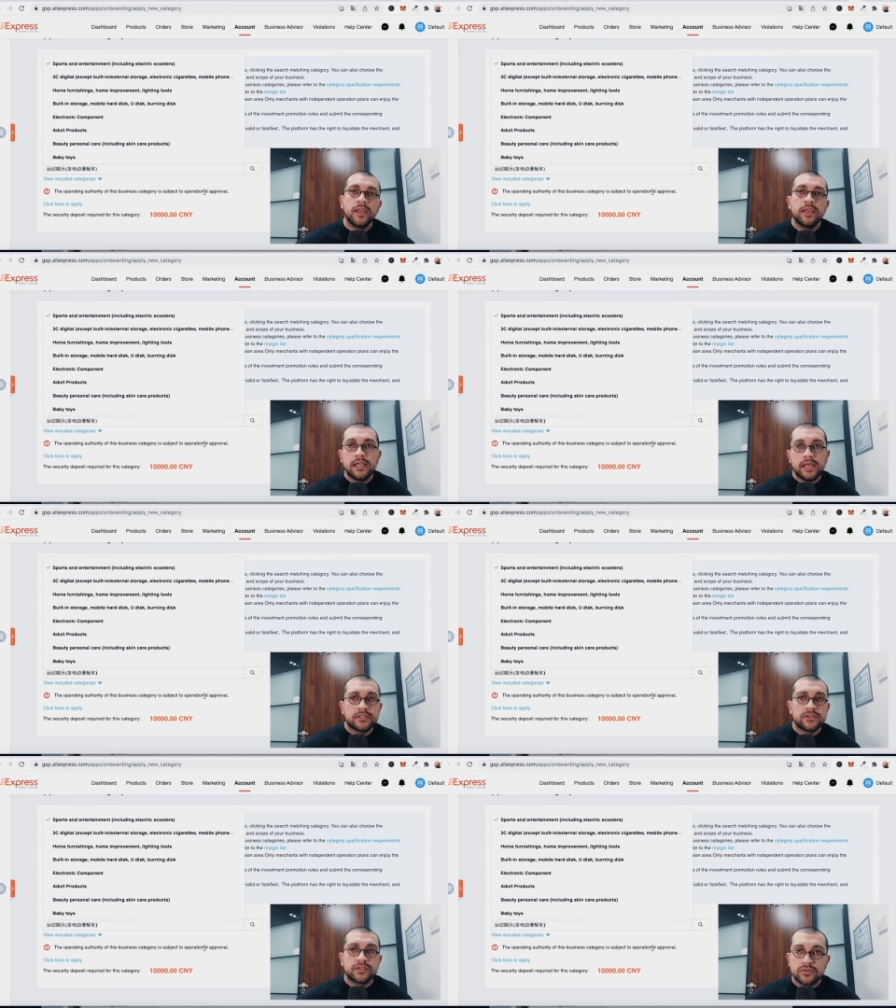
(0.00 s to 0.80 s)

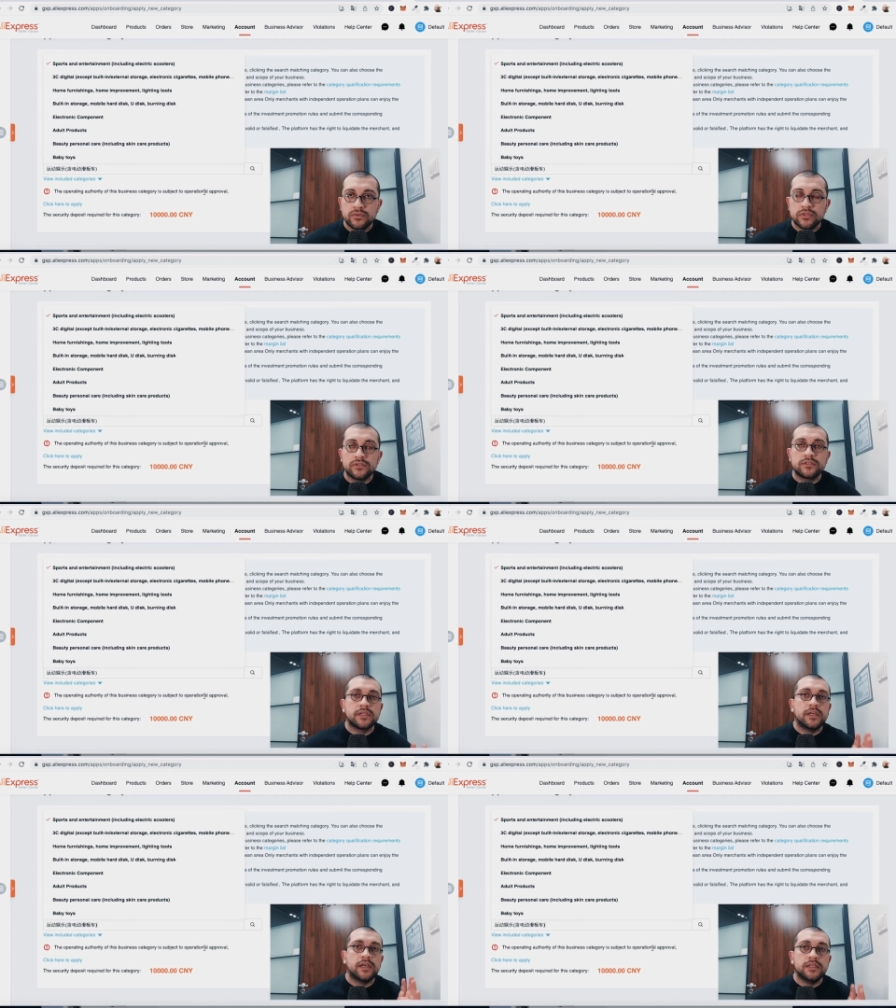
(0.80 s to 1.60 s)
Electric scooters,
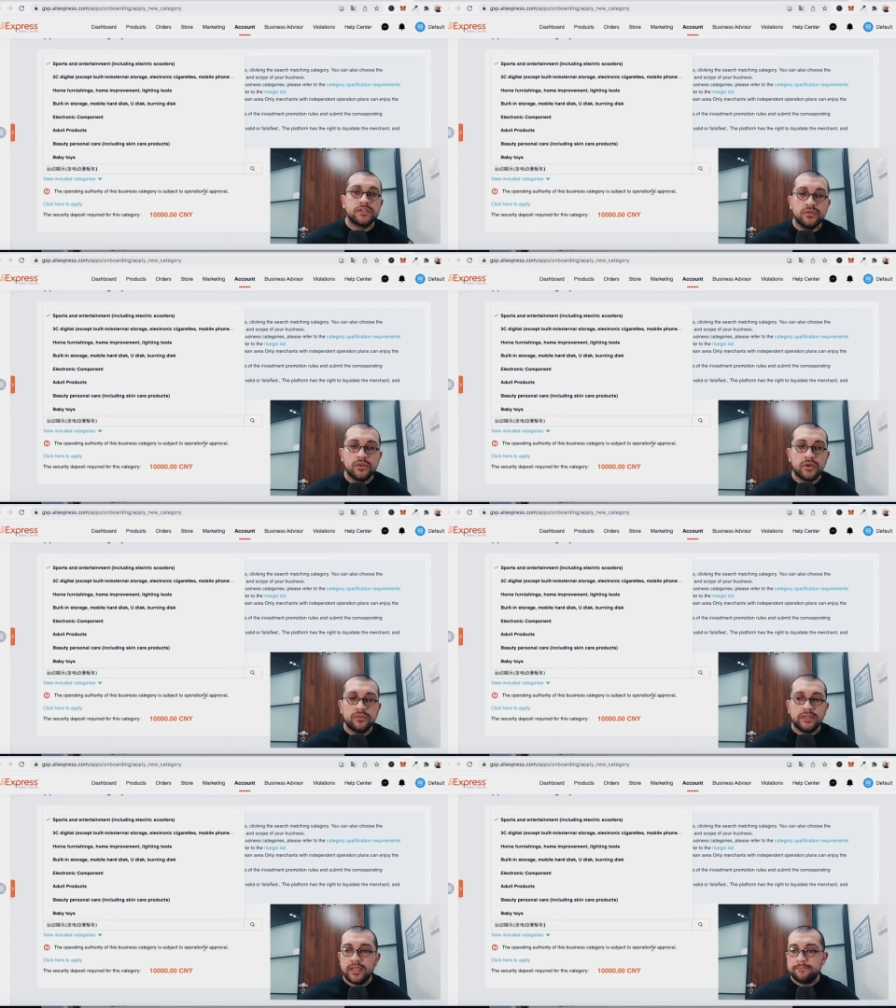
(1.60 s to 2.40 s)
as you know,
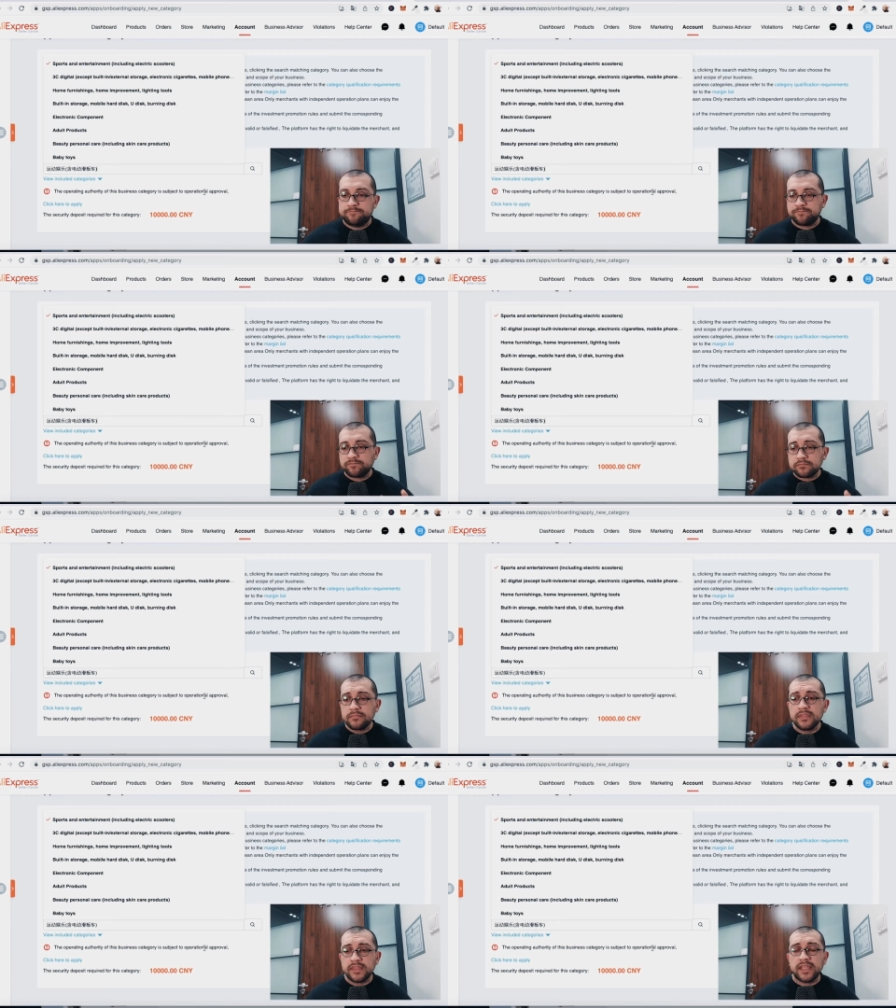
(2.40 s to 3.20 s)
they
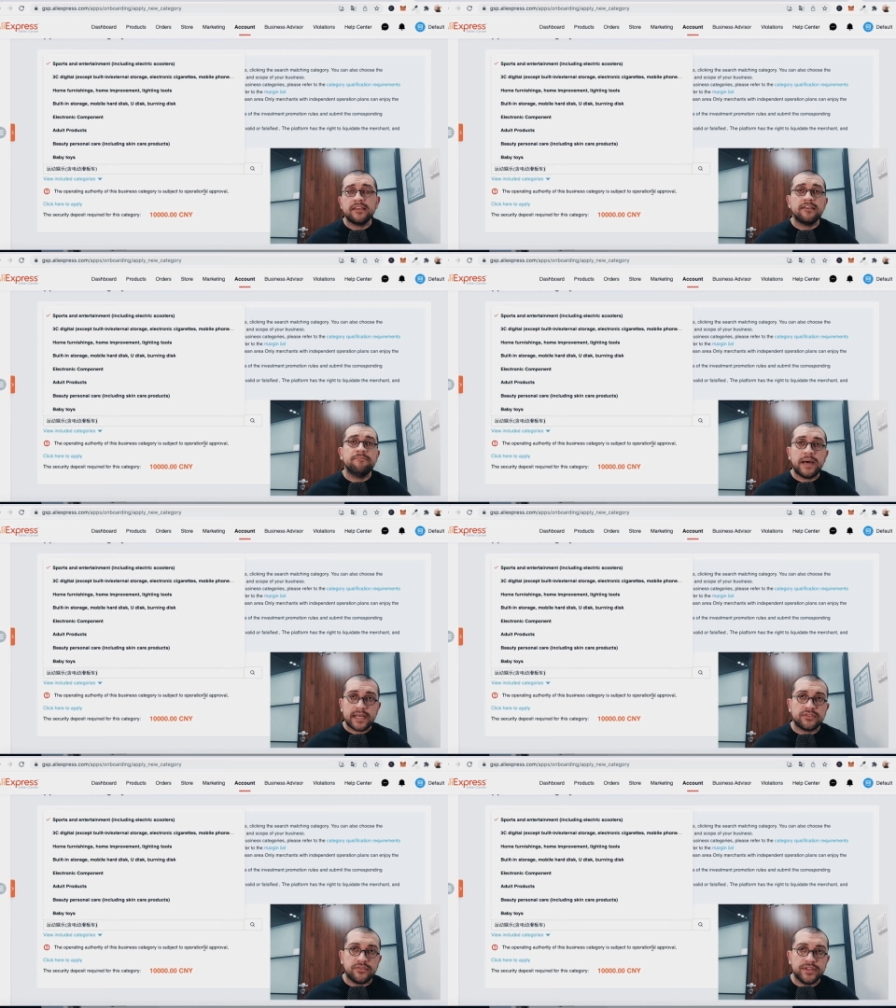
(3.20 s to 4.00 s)
have
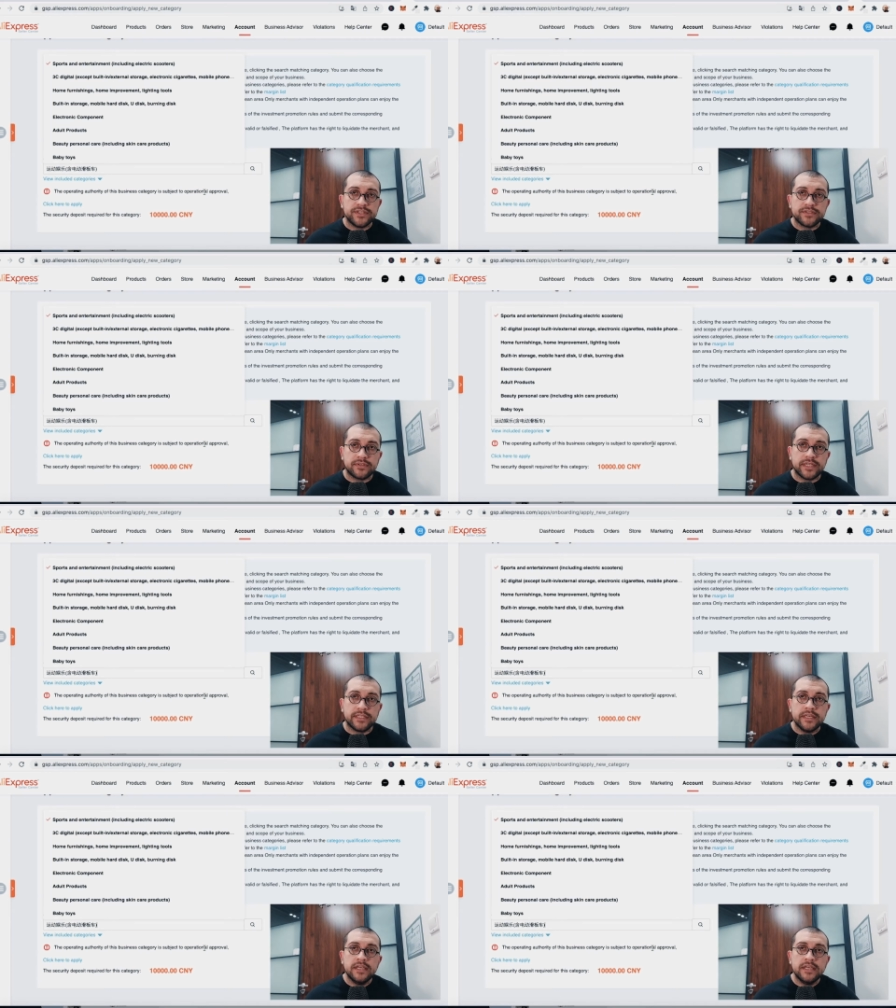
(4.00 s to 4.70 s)
batteries, right?